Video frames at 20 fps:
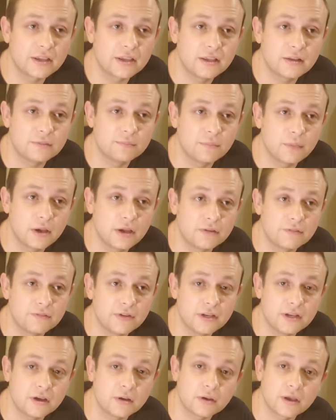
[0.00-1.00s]
in my
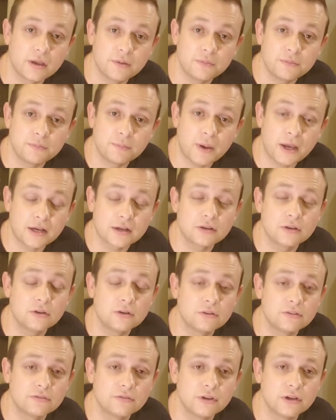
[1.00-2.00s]
video games
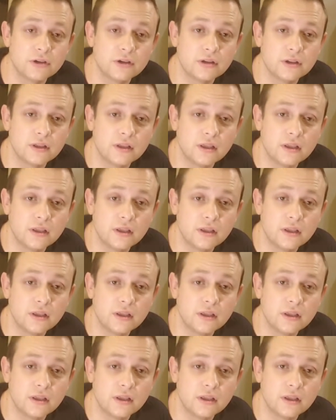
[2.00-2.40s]
backlog for